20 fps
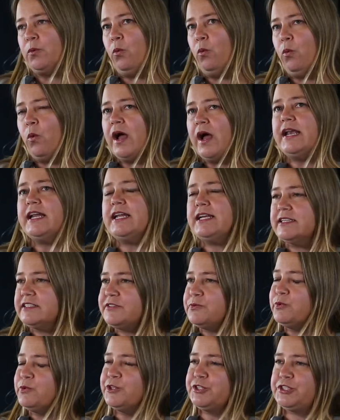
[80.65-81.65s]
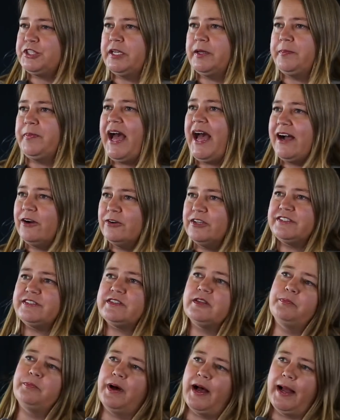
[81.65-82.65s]
what is worship, how
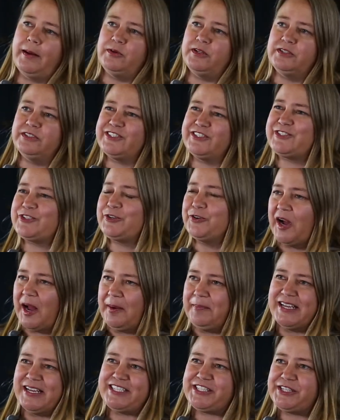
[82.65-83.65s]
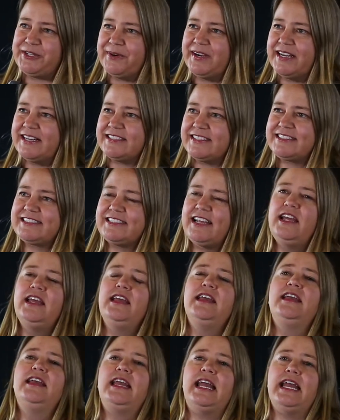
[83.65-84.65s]
does the Bible describe it to us,
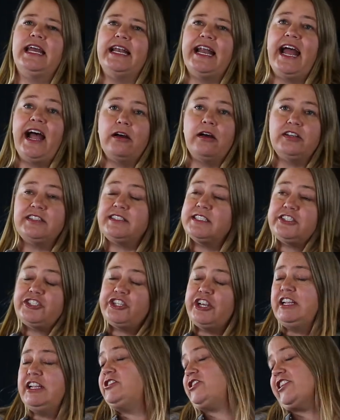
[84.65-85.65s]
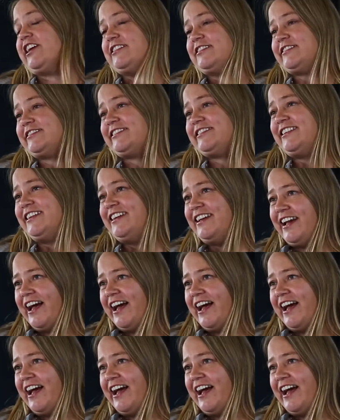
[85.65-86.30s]
and how does it change us,